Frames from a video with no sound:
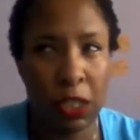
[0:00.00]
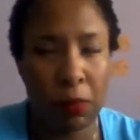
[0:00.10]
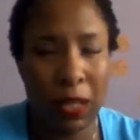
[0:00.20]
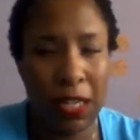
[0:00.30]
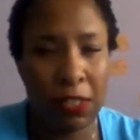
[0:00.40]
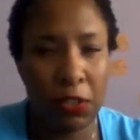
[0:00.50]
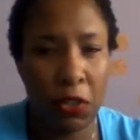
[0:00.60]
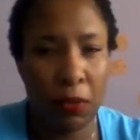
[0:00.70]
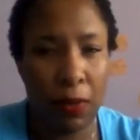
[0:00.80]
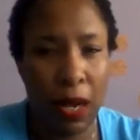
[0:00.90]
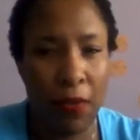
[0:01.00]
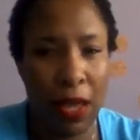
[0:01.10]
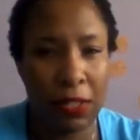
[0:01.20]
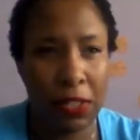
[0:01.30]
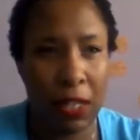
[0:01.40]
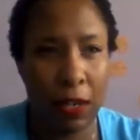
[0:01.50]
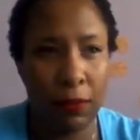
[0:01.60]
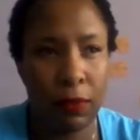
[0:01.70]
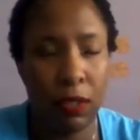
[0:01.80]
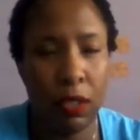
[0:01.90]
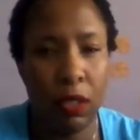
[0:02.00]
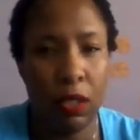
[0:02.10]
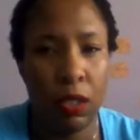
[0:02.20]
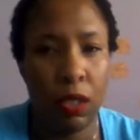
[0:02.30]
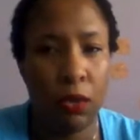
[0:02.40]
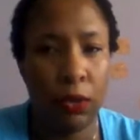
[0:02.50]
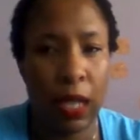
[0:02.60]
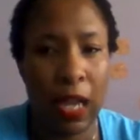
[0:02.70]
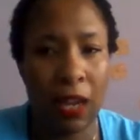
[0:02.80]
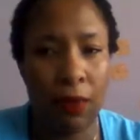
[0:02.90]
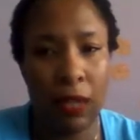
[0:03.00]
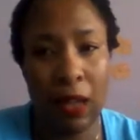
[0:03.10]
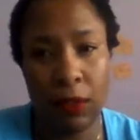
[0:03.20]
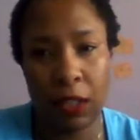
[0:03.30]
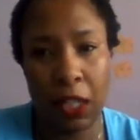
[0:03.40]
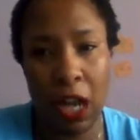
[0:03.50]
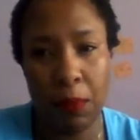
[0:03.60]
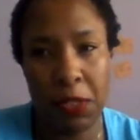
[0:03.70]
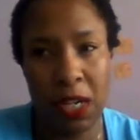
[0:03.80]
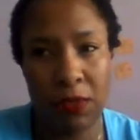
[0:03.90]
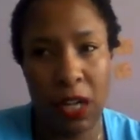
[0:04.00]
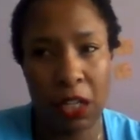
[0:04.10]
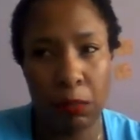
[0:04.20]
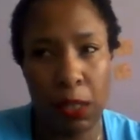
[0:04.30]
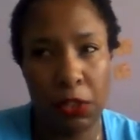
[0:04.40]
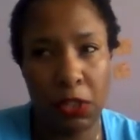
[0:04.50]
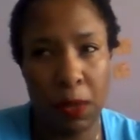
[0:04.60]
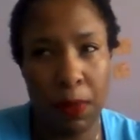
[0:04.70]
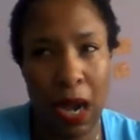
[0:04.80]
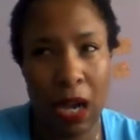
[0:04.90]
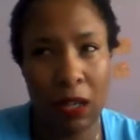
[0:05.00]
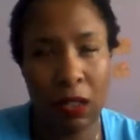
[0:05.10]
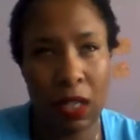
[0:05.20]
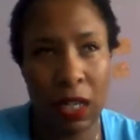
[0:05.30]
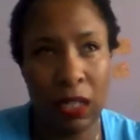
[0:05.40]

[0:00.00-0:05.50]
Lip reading: There's places you can buy that stuff online. I've looked it up. There's different other places you can buy it.